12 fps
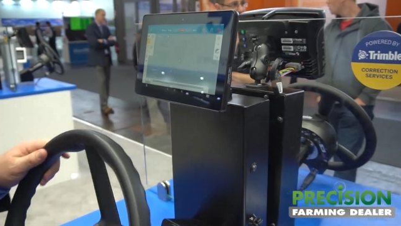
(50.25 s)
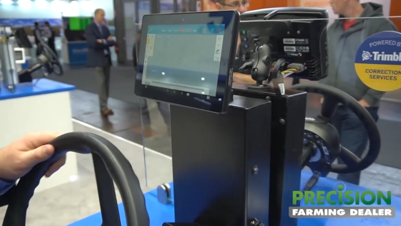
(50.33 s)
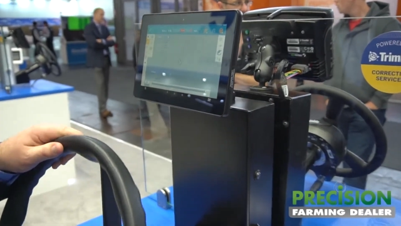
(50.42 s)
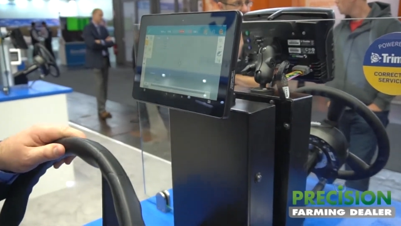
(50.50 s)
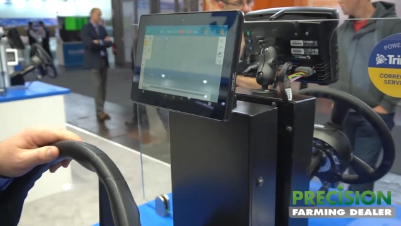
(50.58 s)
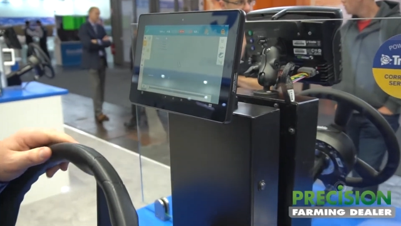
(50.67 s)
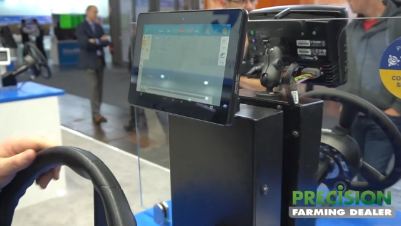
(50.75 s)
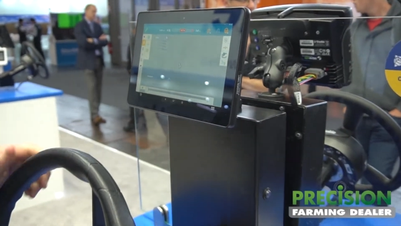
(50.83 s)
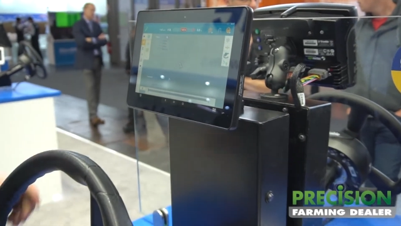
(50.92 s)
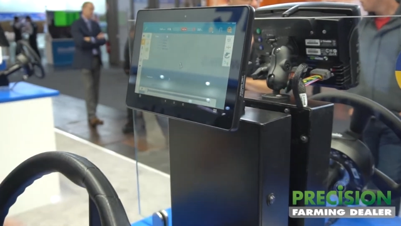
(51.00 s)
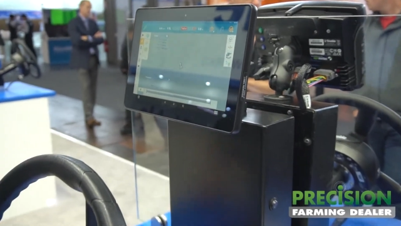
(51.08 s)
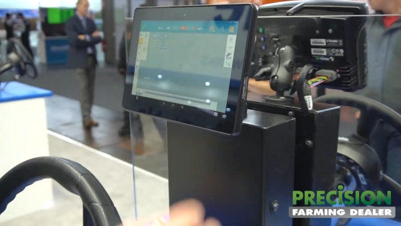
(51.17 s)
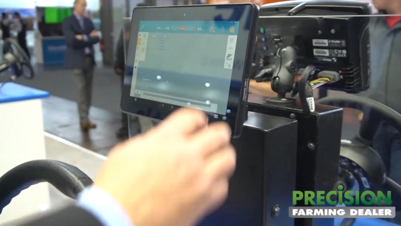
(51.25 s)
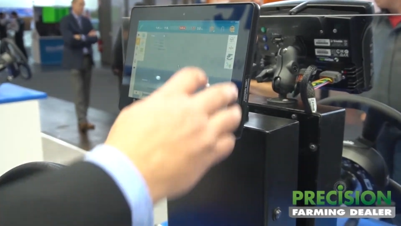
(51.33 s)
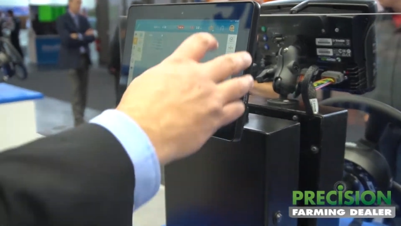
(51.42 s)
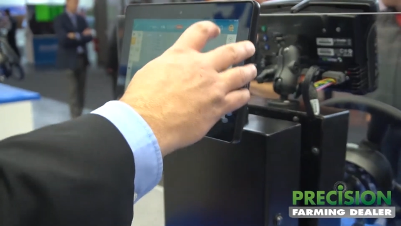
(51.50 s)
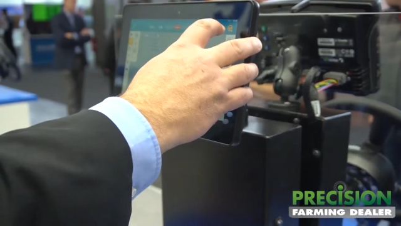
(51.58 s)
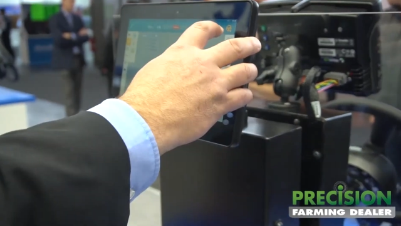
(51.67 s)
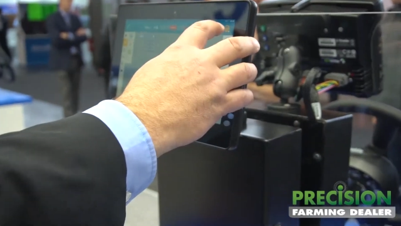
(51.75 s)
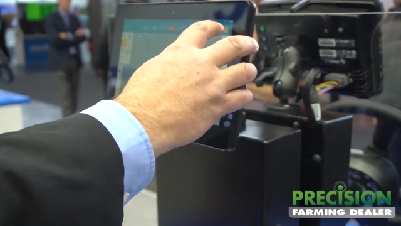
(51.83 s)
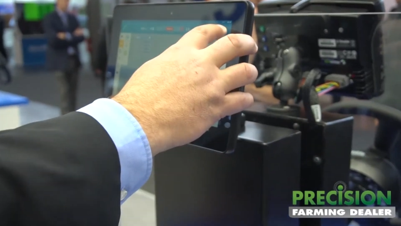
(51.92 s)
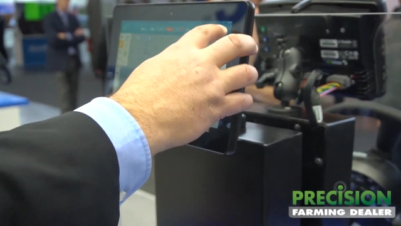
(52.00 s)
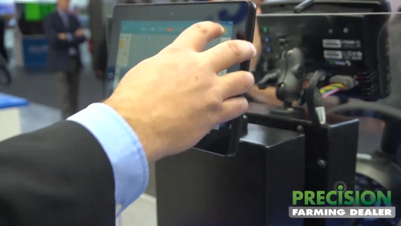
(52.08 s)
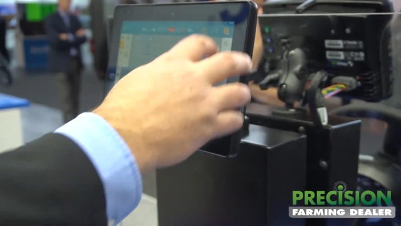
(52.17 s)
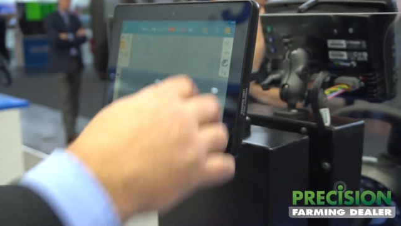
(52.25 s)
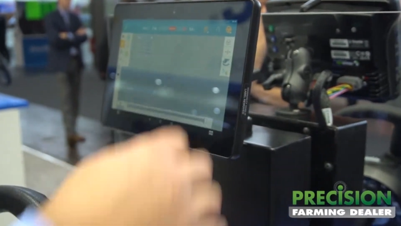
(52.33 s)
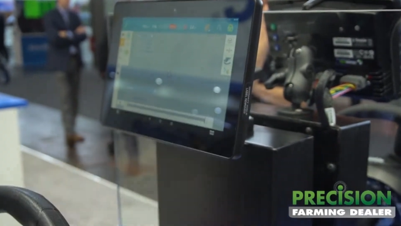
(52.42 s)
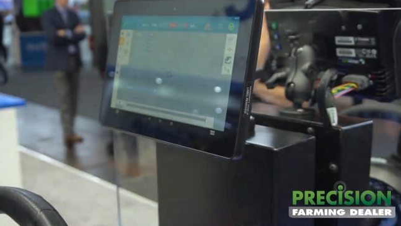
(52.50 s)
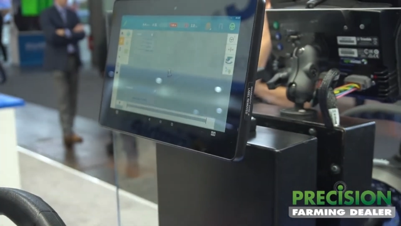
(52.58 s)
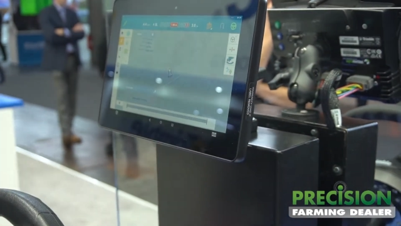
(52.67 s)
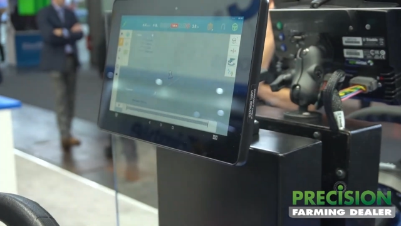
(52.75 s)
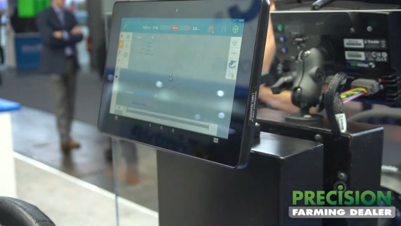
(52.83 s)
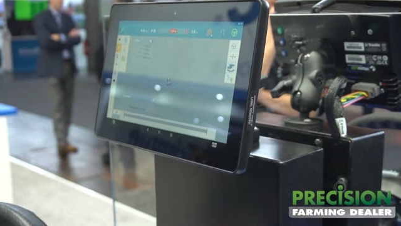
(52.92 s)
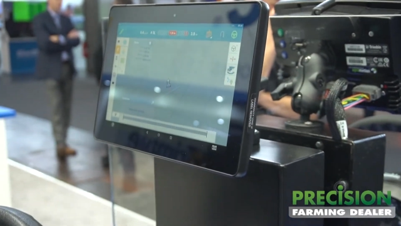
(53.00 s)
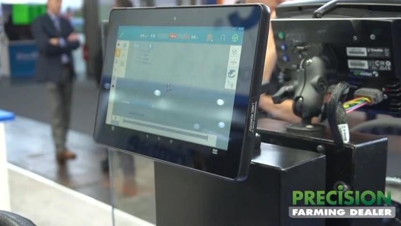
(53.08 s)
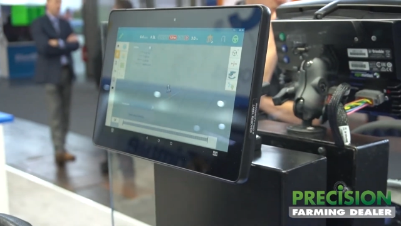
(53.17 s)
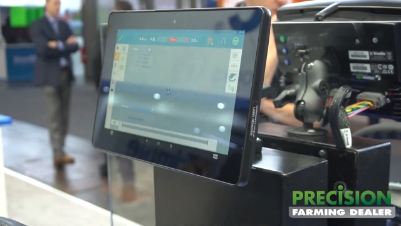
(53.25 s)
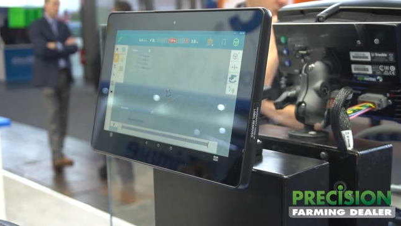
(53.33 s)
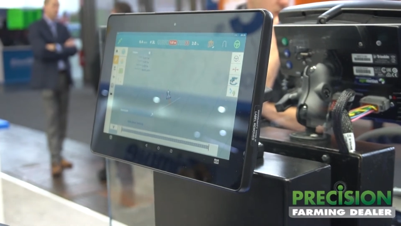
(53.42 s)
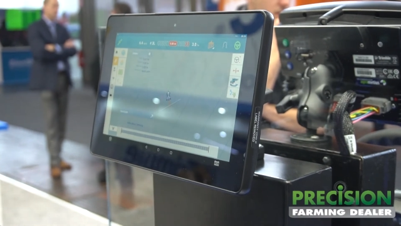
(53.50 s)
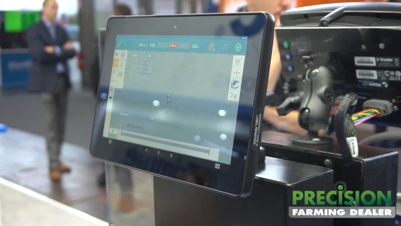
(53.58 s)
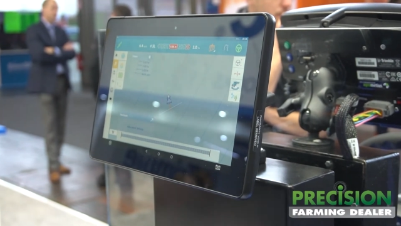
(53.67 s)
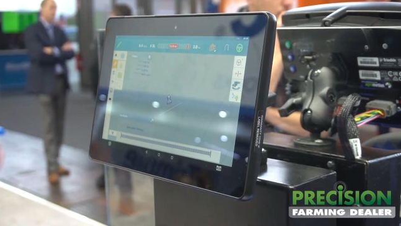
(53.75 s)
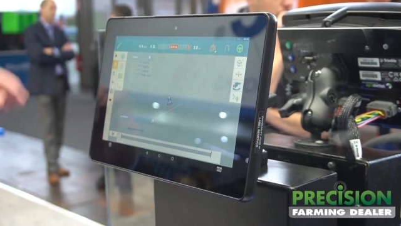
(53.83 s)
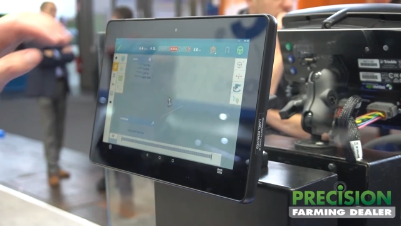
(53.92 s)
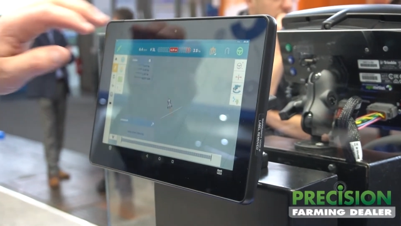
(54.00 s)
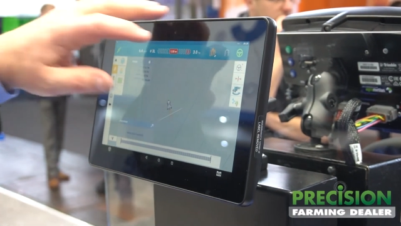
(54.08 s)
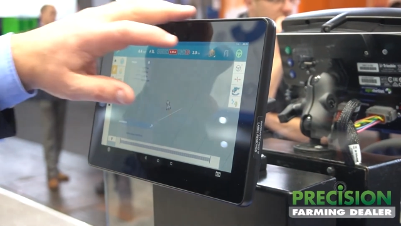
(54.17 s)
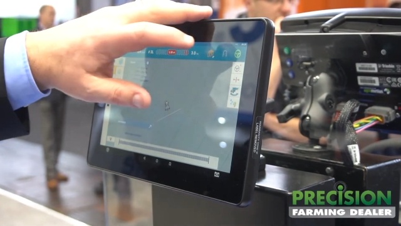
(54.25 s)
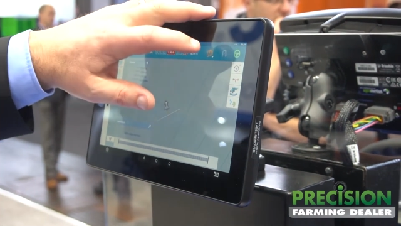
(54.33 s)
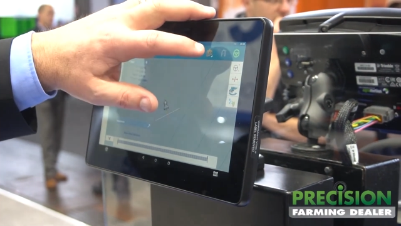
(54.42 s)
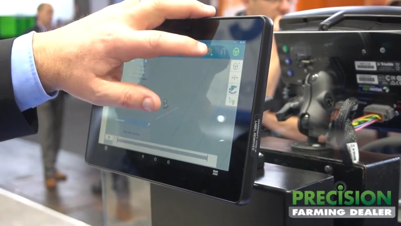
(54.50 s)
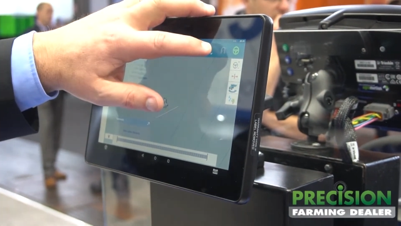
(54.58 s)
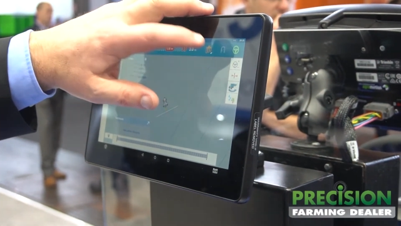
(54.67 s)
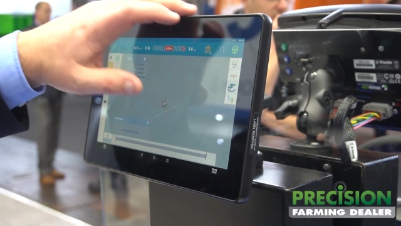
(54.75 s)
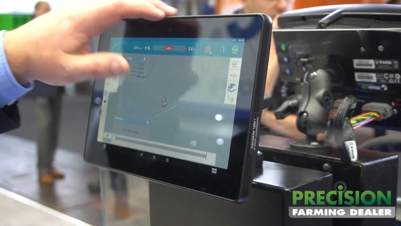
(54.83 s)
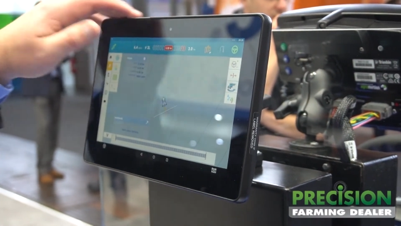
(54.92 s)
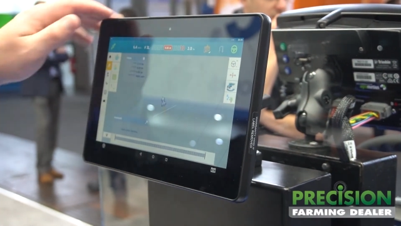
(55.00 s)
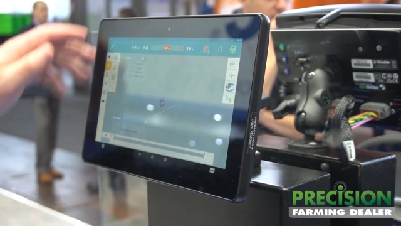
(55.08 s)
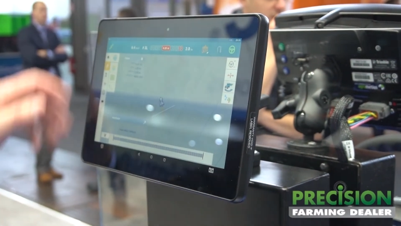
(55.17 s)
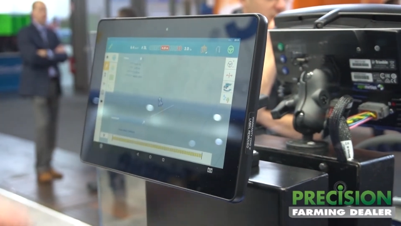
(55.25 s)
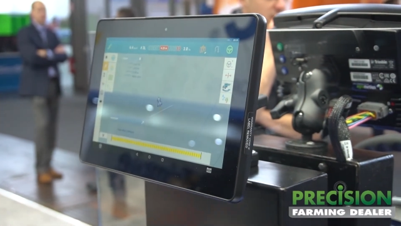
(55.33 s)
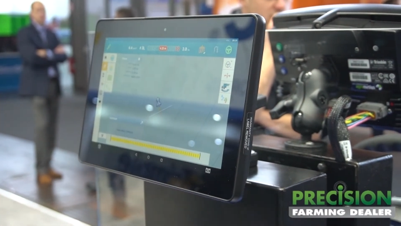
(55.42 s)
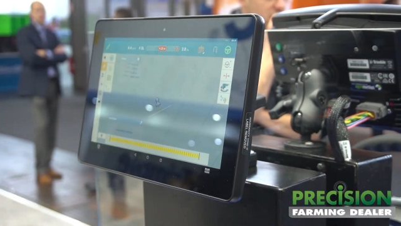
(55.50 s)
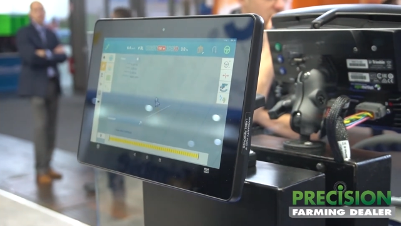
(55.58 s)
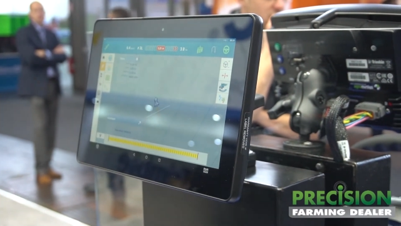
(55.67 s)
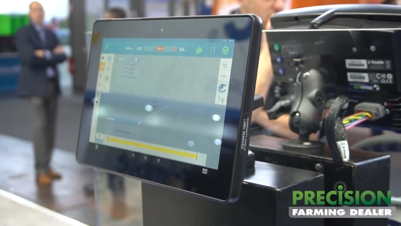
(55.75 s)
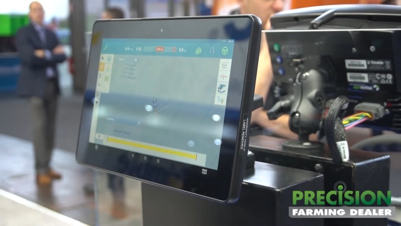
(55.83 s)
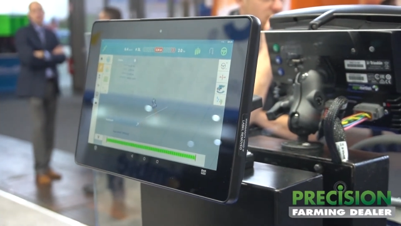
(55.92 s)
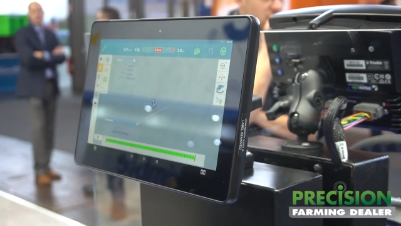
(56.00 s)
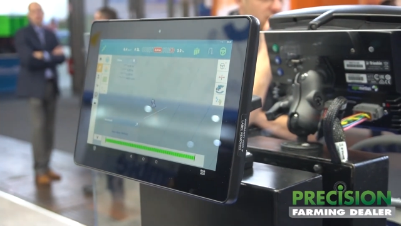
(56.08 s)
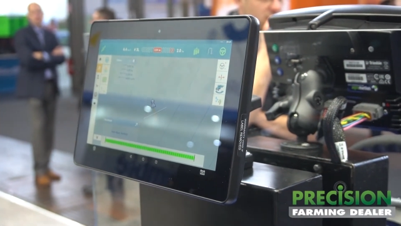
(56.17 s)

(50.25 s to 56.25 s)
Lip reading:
(no speaker visible)